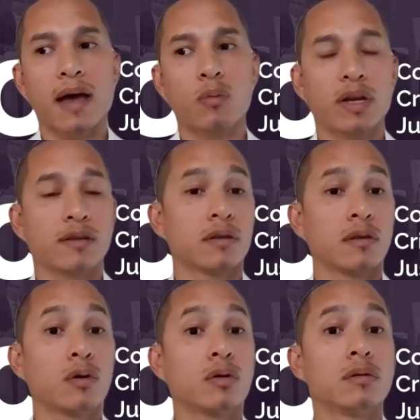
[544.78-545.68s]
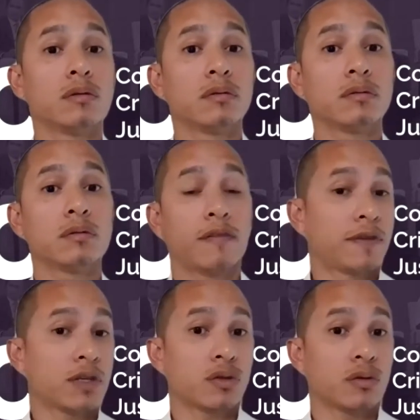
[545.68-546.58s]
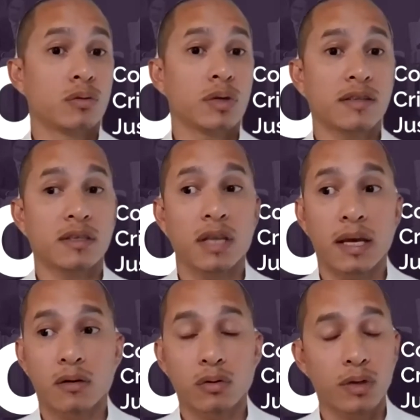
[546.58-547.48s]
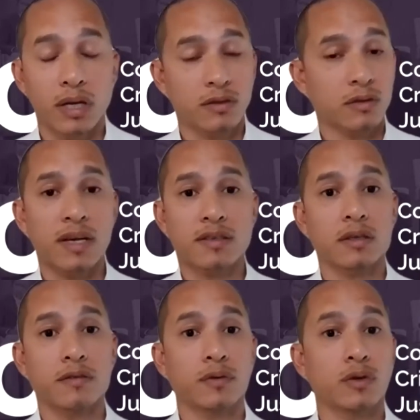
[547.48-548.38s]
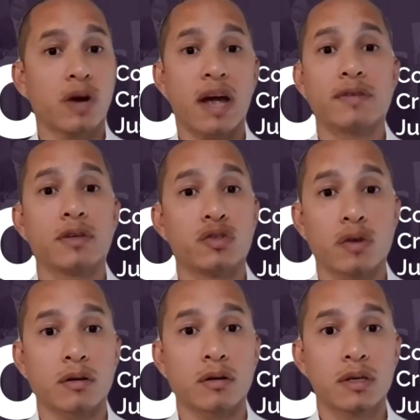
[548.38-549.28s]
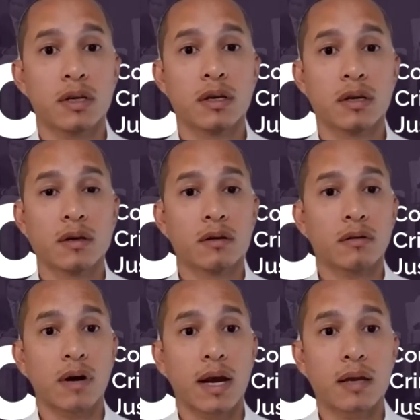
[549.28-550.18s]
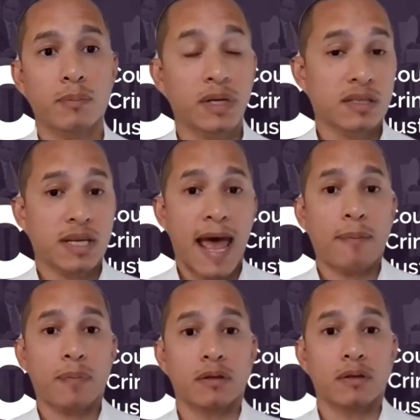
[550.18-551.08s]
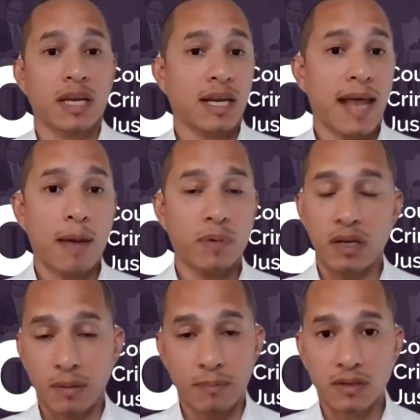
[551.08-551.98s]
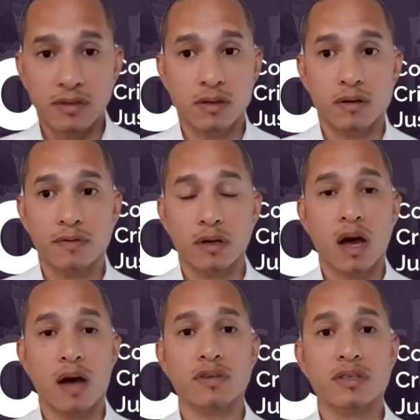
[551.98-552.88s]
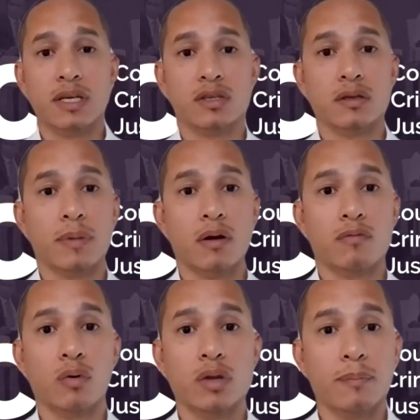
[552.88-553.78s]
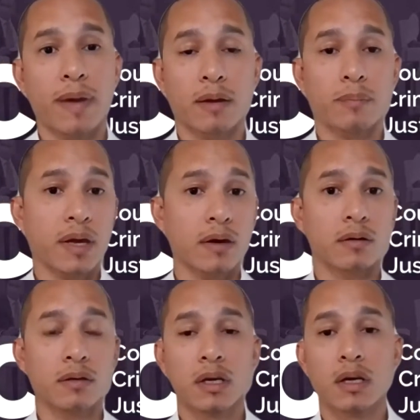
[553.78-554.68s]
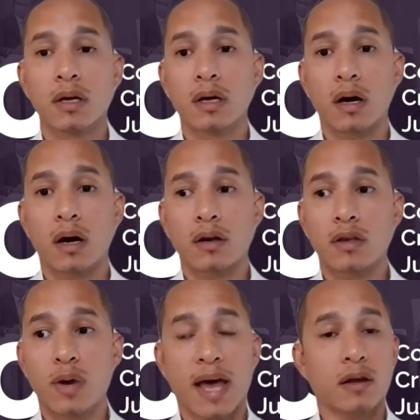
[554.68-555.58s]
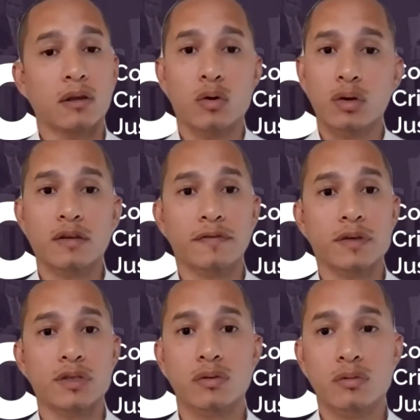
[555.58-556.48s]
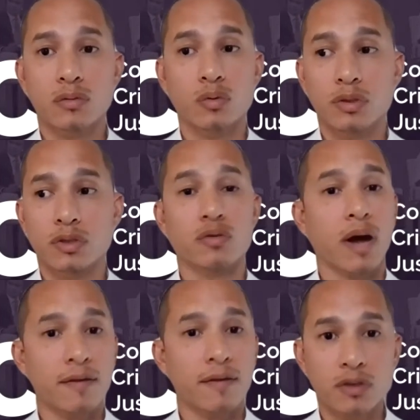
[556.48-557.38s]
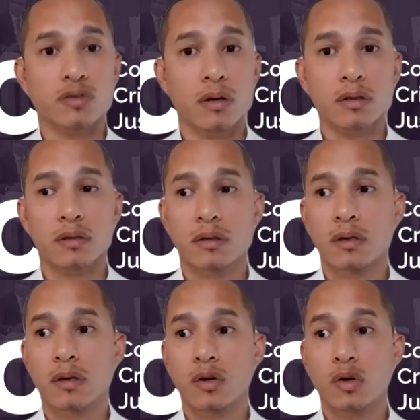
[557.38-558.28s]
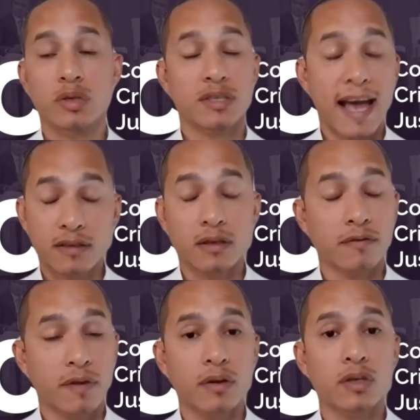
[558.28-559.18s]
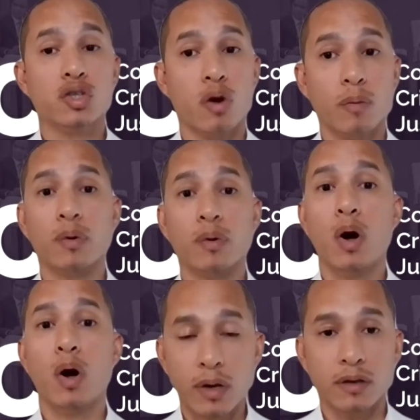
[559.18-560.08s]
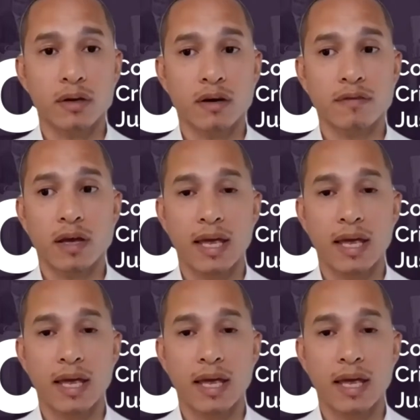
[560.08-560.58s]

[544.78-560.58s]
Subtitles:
when it's a local official who gets arrested for driving drunk, right? Because it happens, and it happened in the midst of the conversation about rolling back bail. You had a local official who was driving drunk, who was actually a very strong proponent of